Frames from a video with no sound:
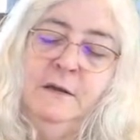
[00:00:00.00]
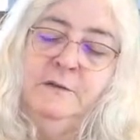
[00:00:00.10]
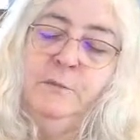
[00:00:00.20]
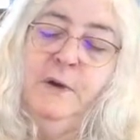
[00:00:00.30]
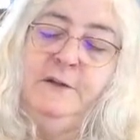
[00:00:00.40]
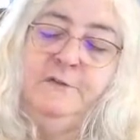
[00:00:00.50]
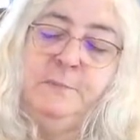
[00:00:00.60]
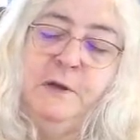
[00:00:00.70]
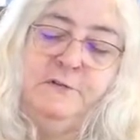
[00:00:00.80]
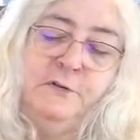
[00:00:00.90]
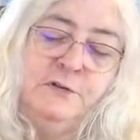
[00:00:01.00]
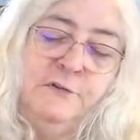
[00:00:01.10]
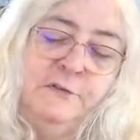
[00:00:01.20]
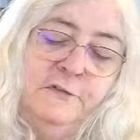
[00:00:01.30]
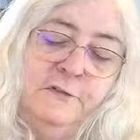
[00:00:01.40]
The white spots are
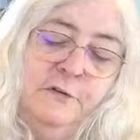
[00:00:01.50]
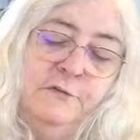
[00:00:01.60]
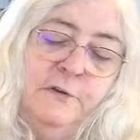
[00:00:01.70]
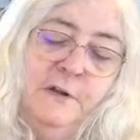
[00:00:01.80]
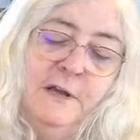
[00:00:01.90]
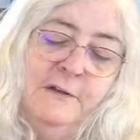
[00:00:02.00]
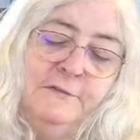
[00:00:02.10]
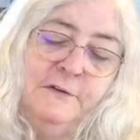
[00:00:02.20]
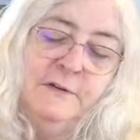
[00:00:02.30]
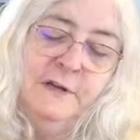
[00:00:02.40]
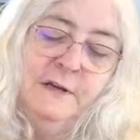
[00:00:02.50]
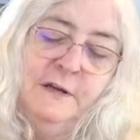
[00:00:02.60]
just the snowfall acetate,